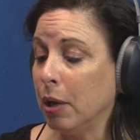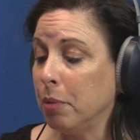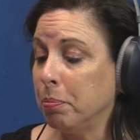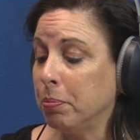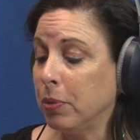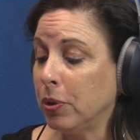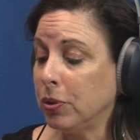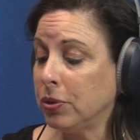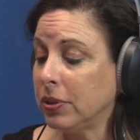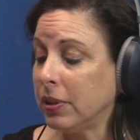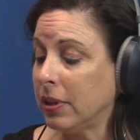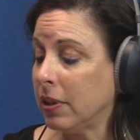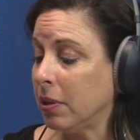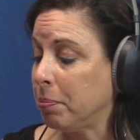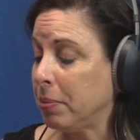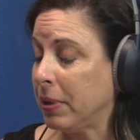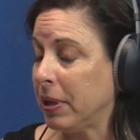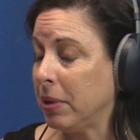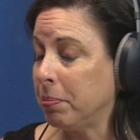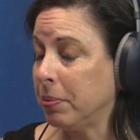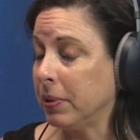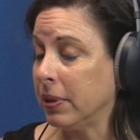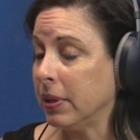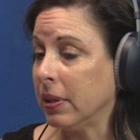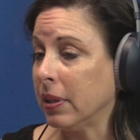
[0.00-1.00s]
most of the
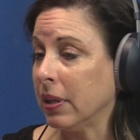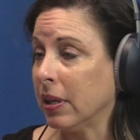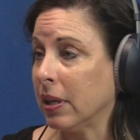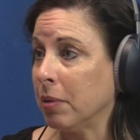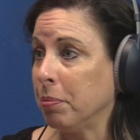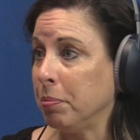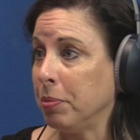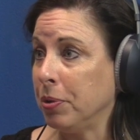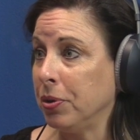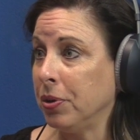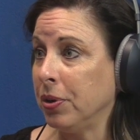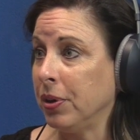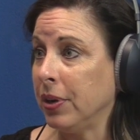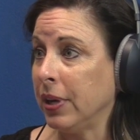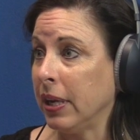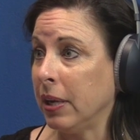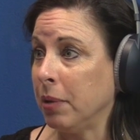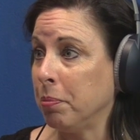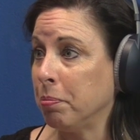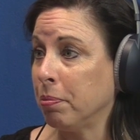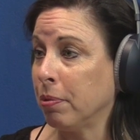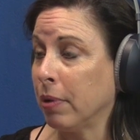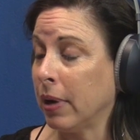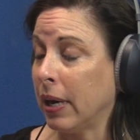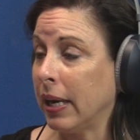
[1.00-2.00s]
people in the
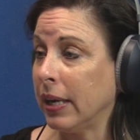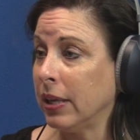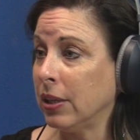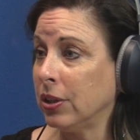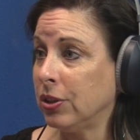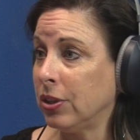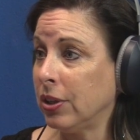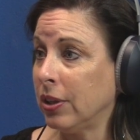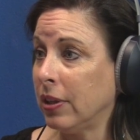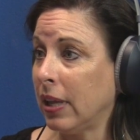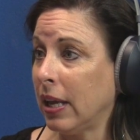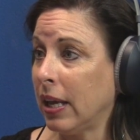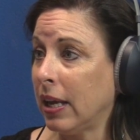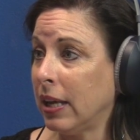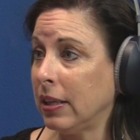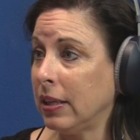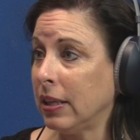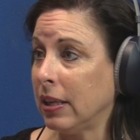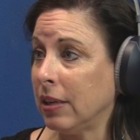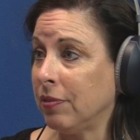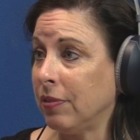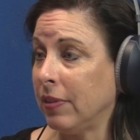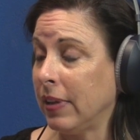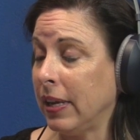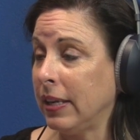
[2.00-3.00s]
community prior to that,
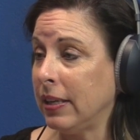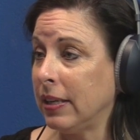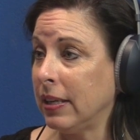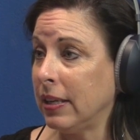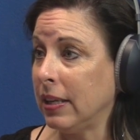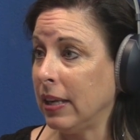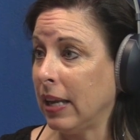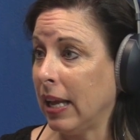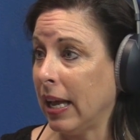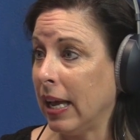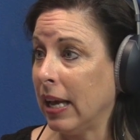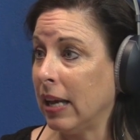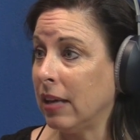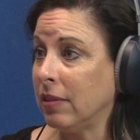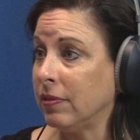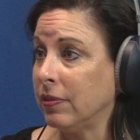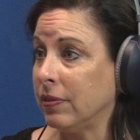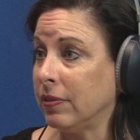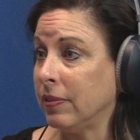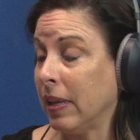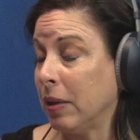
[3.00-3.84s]
if they didn't have,